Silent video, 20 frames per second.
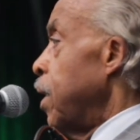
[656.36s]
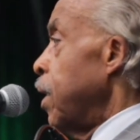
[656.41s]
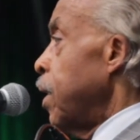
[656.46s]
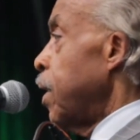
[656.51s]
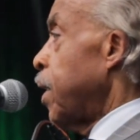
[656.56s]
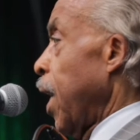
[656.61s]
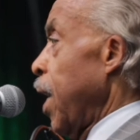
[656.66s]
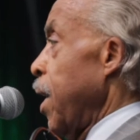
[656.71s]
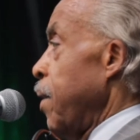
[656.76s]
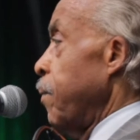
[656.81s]

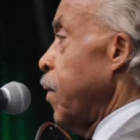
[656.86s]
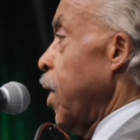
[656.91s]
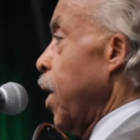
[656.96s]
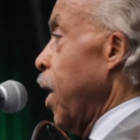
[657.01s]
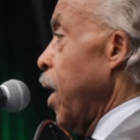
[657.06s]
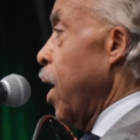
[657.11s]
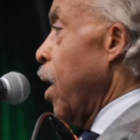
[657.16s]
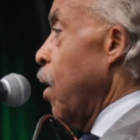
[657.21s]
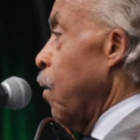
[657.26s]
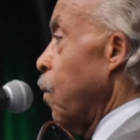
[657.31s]
came the
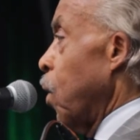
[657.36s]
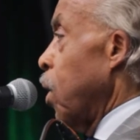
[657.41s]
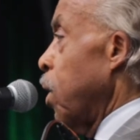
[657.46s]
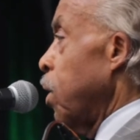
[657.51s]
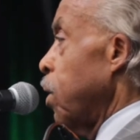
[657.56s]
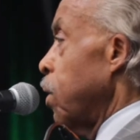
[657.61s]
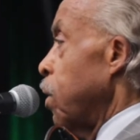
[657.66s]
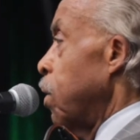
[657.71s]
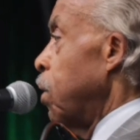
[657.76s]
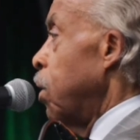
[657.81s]

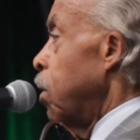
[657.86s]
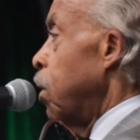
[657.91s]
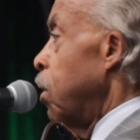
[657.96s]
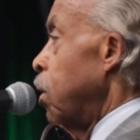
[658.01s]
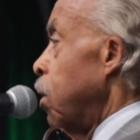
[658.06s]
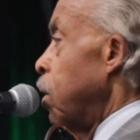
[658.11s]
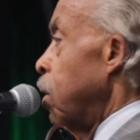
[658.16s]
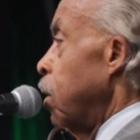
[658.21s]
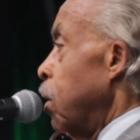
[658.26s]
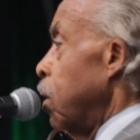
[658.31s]
era
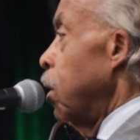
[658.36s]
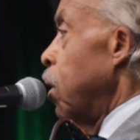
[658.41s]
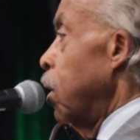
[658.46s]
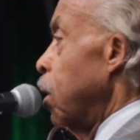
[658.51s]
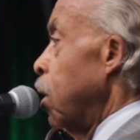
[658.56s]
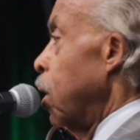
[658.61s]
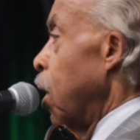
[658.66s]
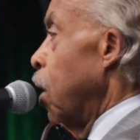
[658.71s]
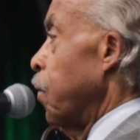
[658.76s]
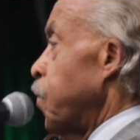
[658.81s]

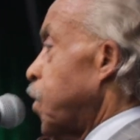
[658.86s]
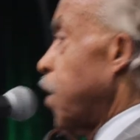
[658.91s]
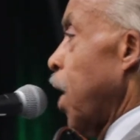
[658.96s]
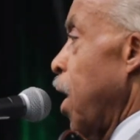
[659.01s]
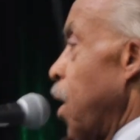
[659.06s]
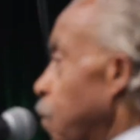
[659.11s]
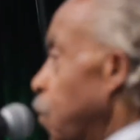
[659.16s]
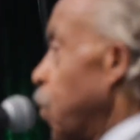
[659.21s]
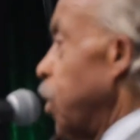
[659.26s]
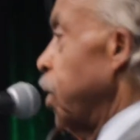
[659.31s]
of
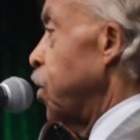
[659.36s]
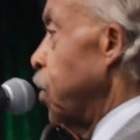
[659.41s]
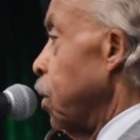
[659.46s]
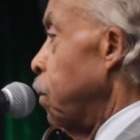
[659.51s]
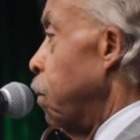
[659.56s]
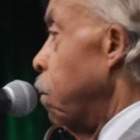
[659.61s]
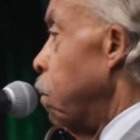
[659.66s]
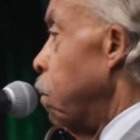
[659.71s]
terrorism,